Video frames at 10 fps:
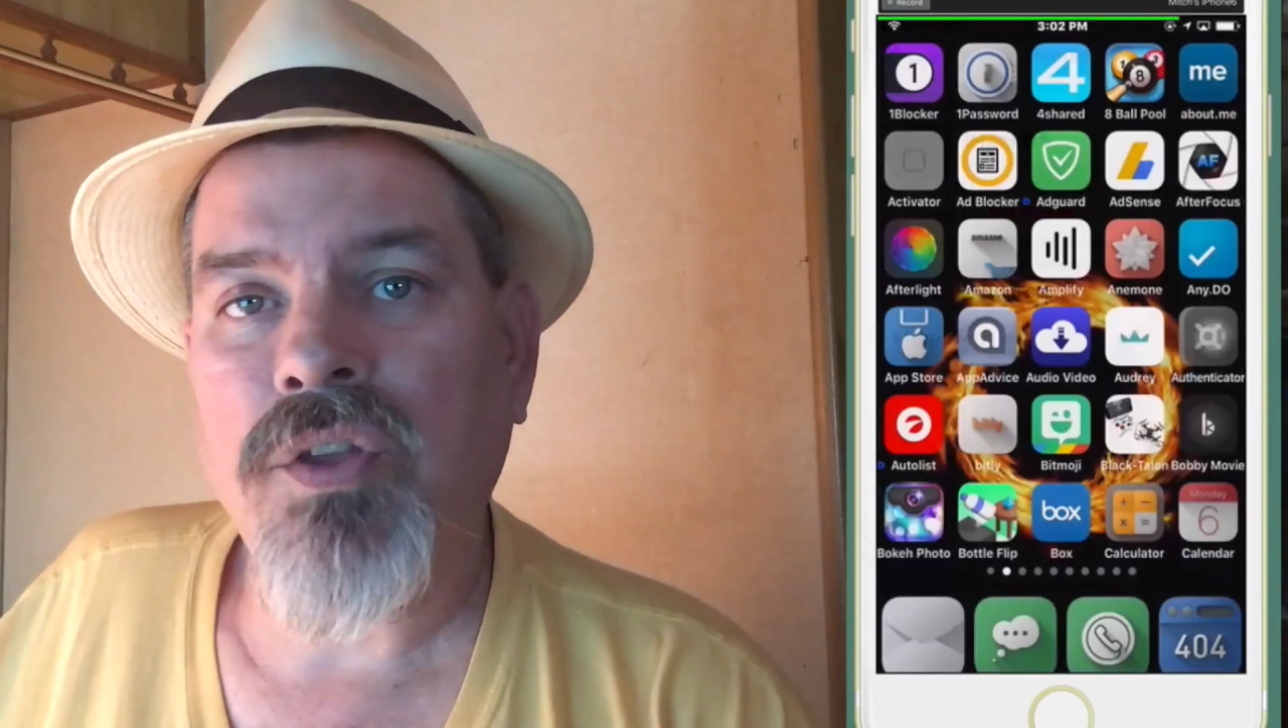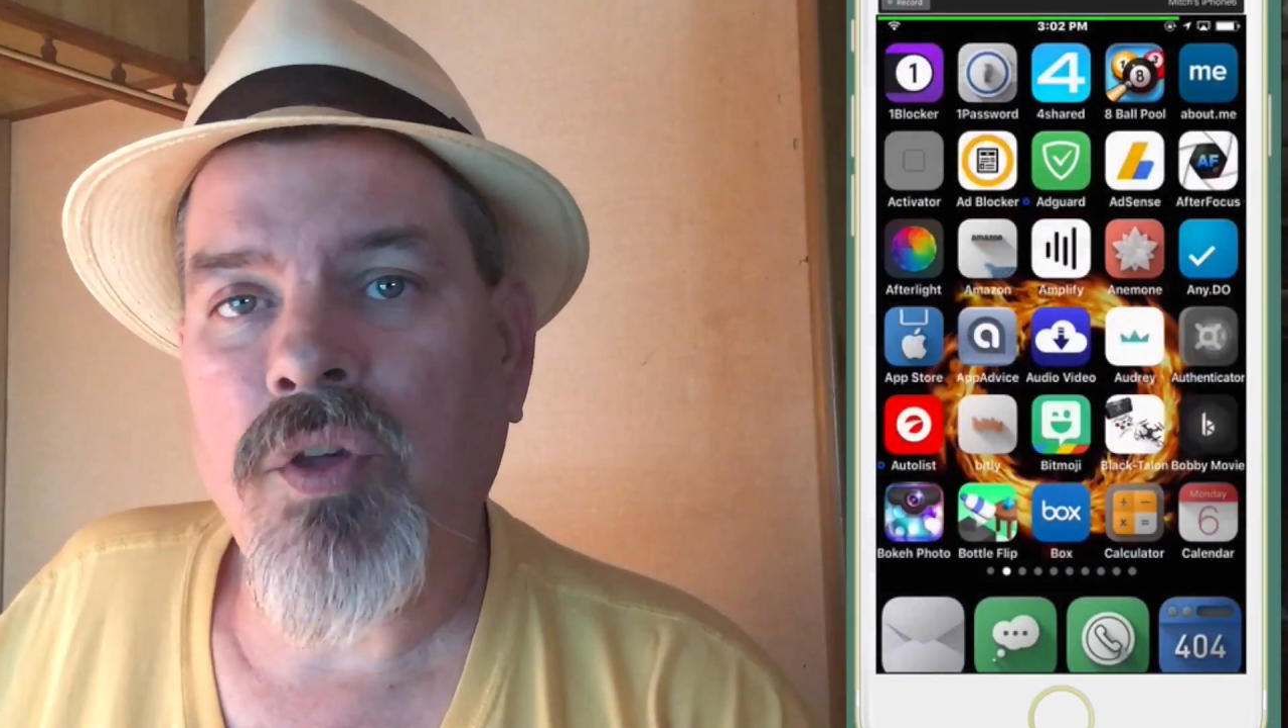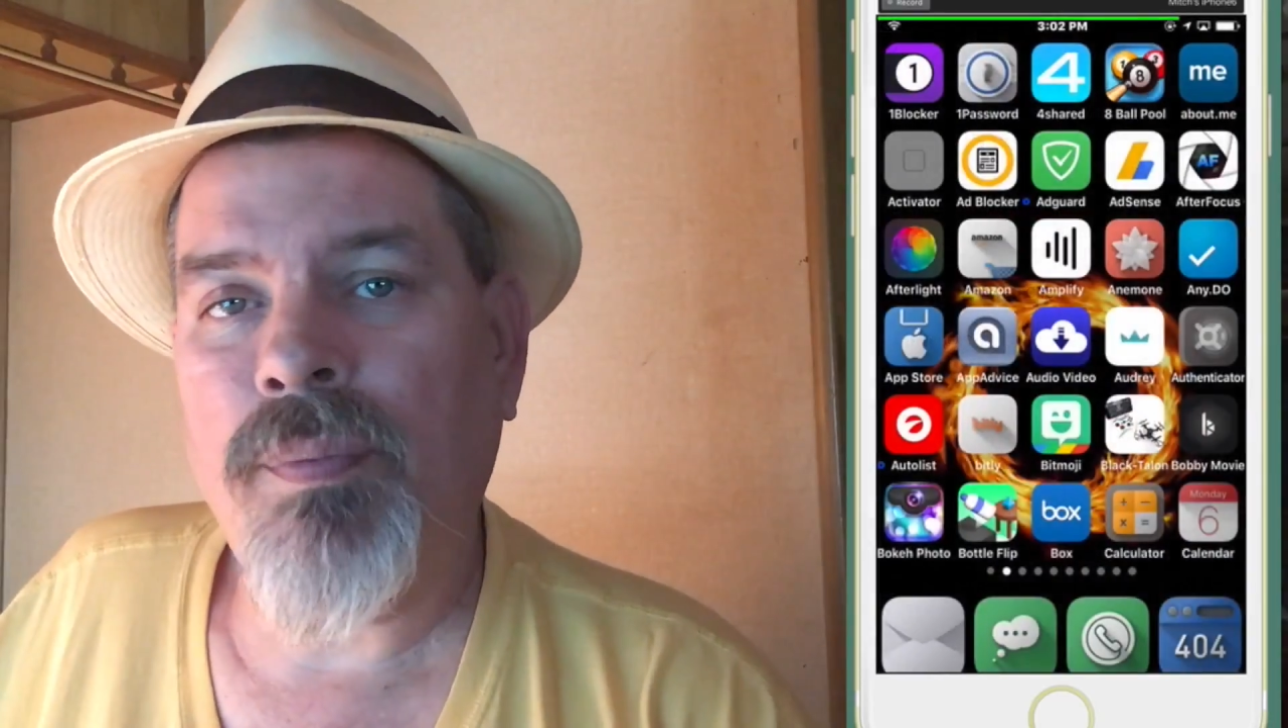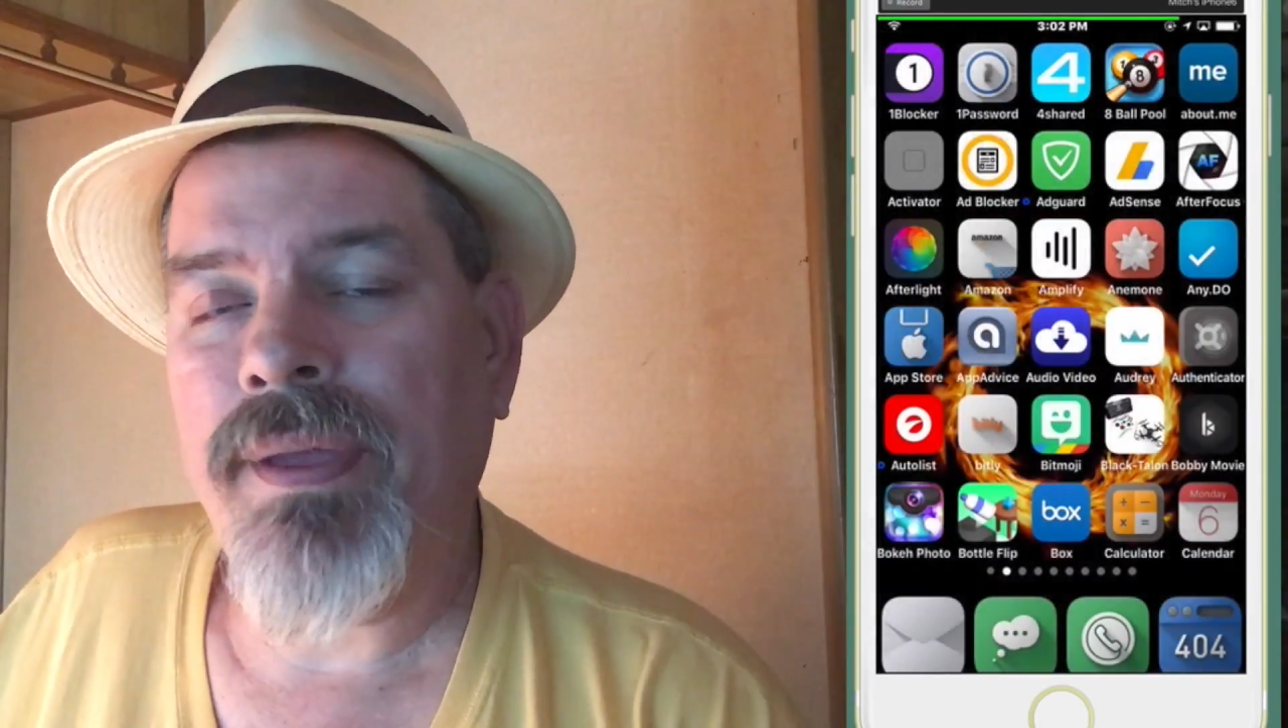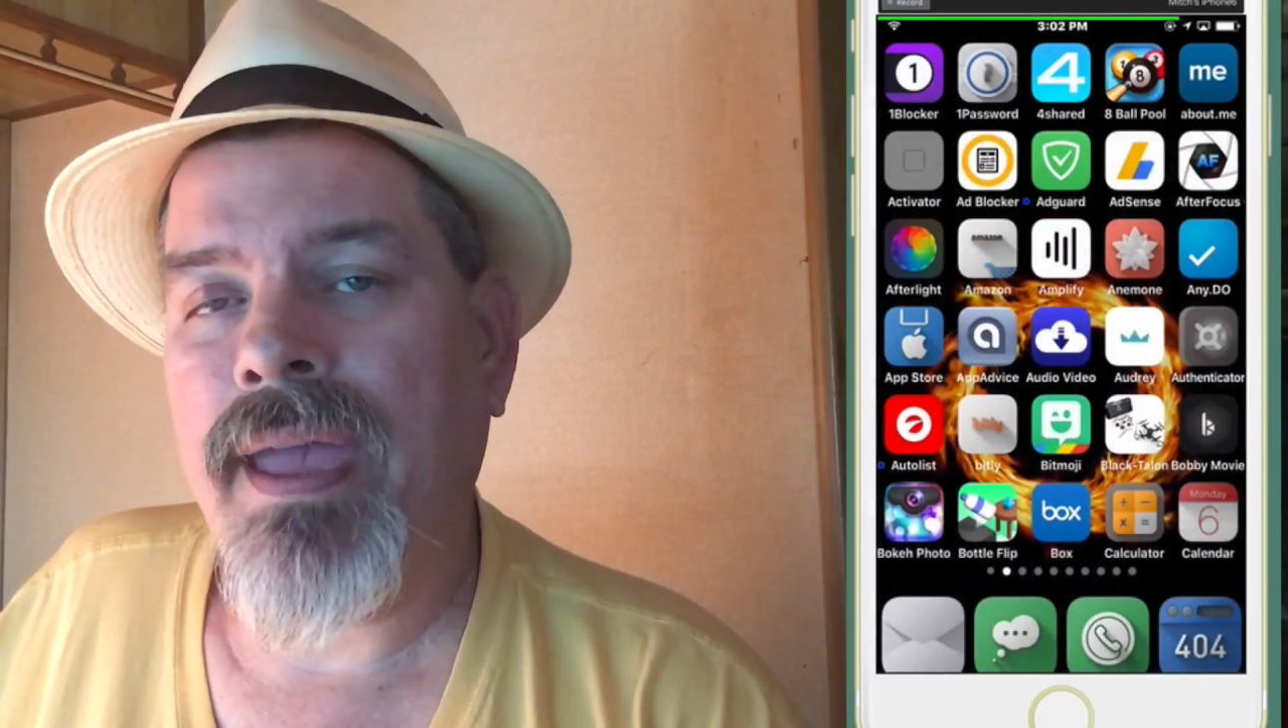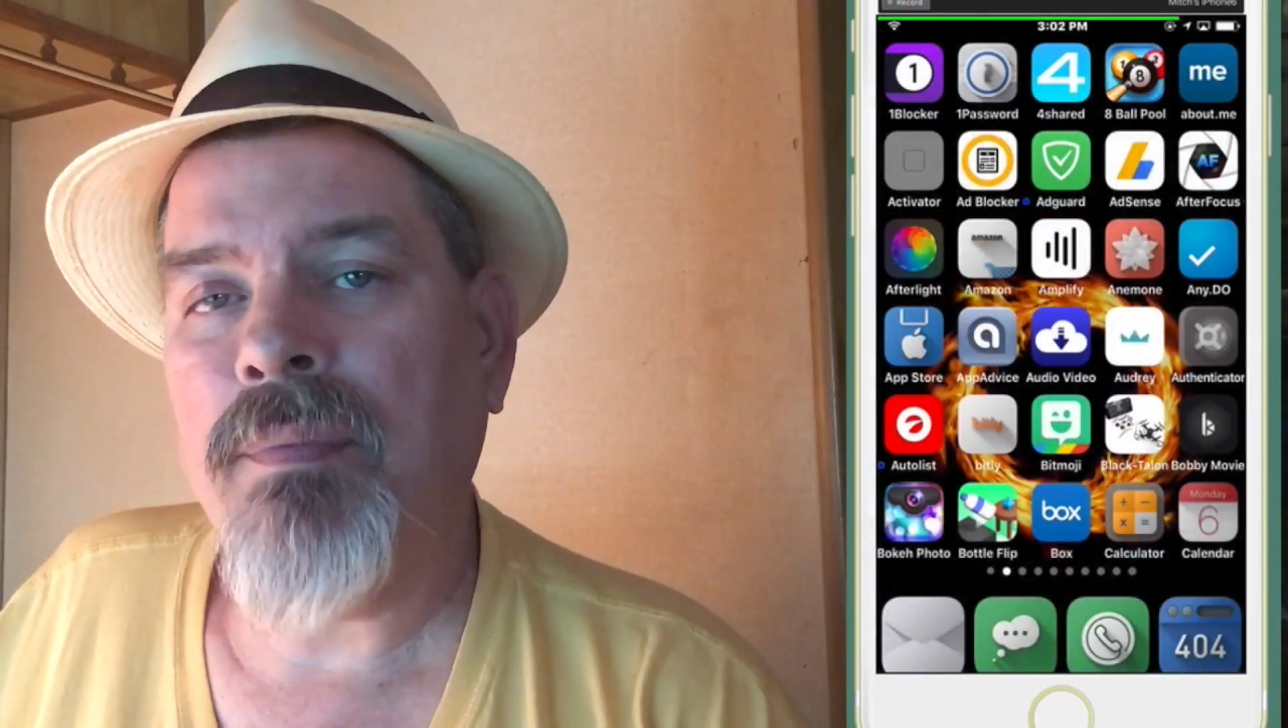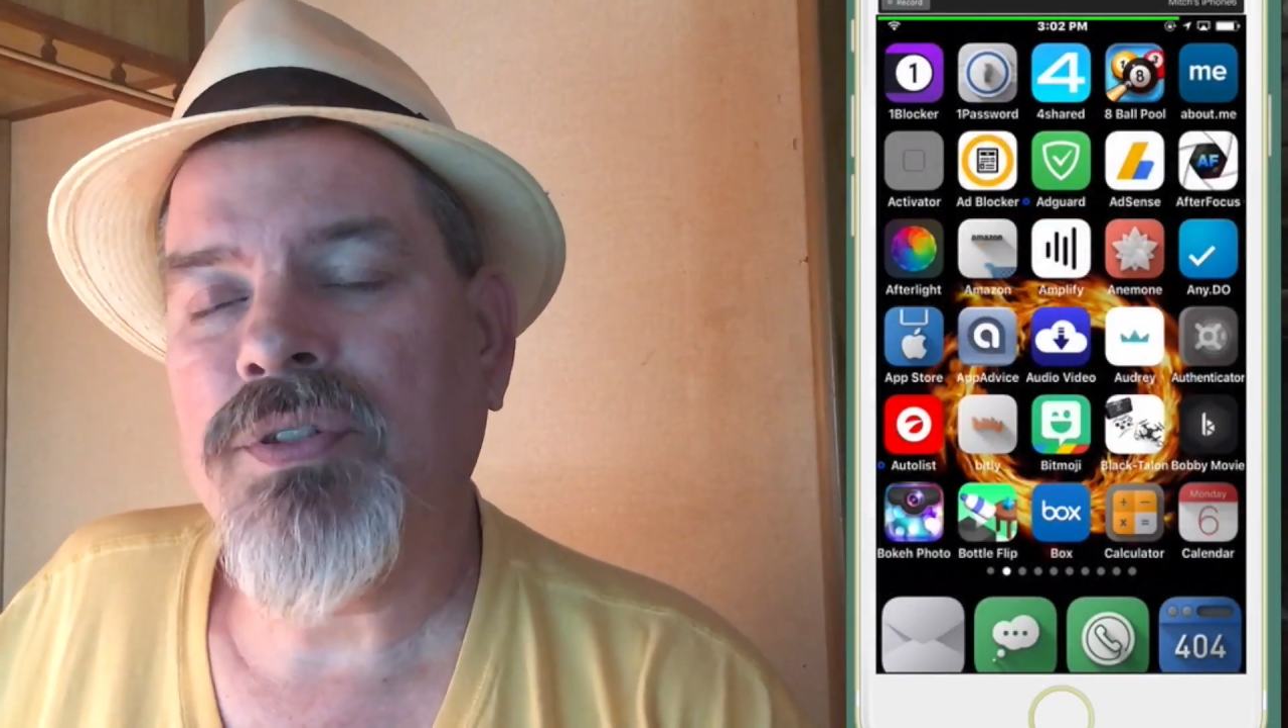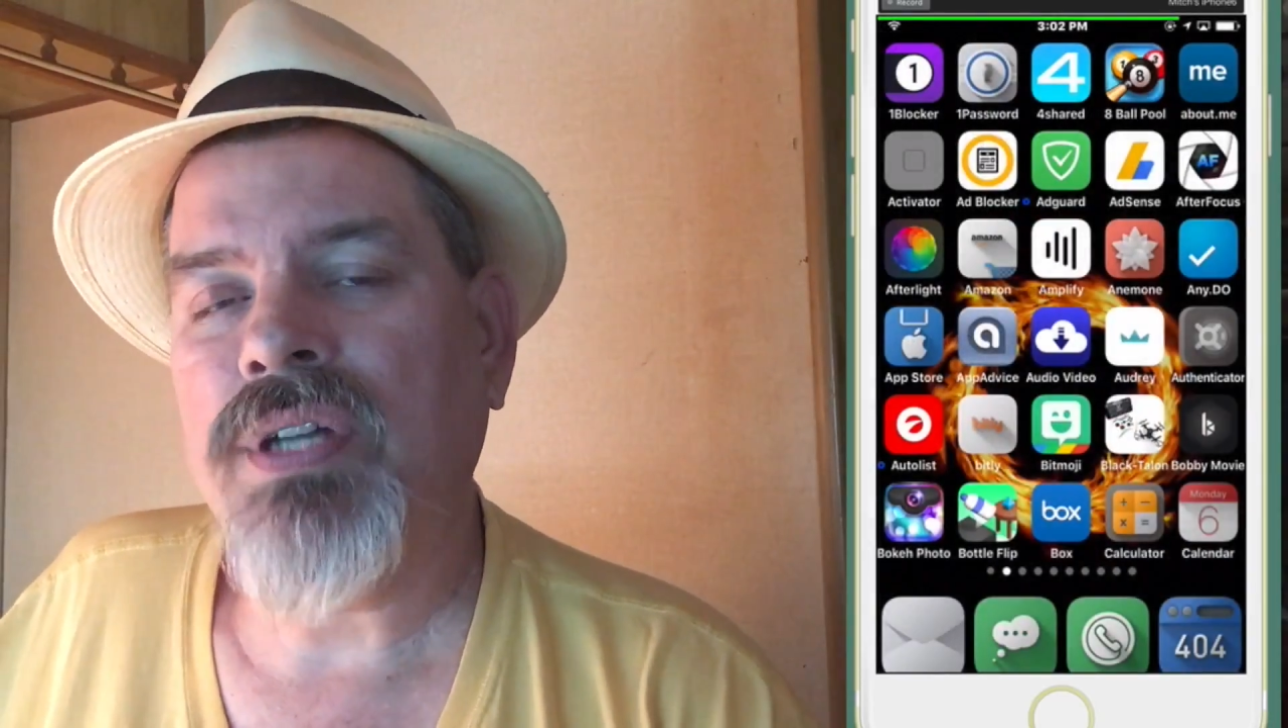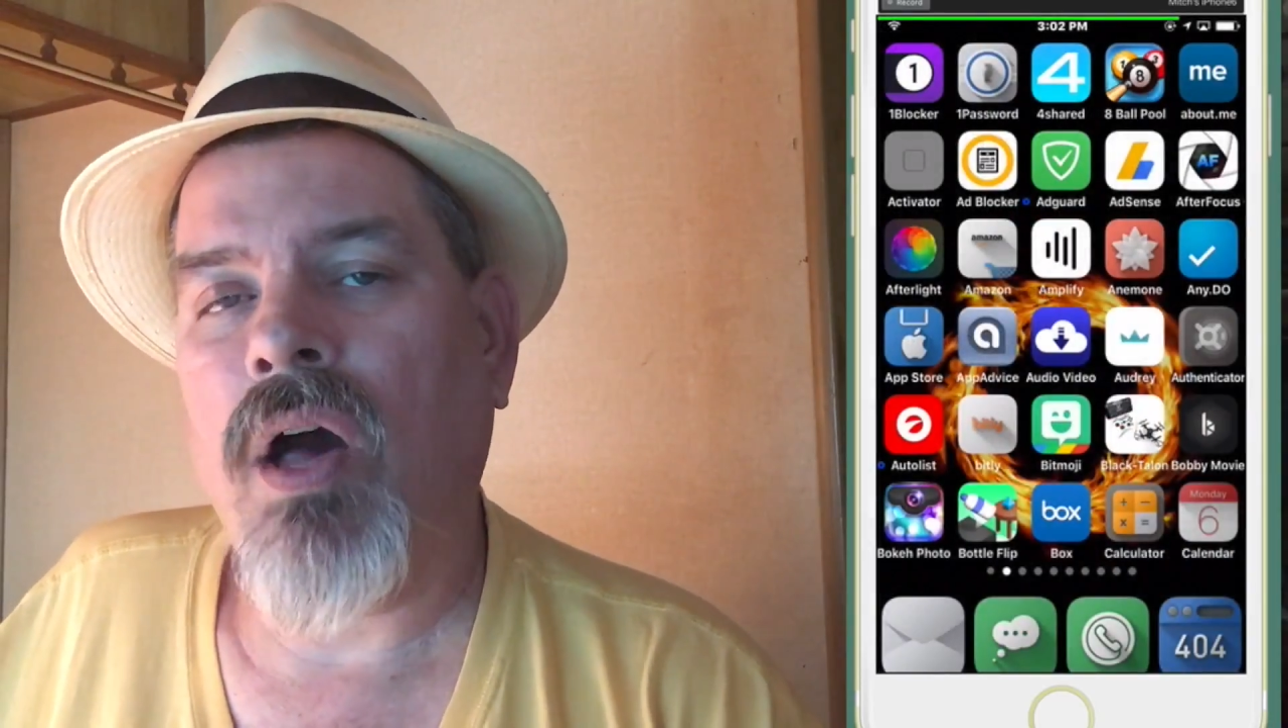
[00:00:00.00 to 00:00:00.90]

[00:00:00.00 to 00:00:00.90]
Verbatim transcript: you'll be able to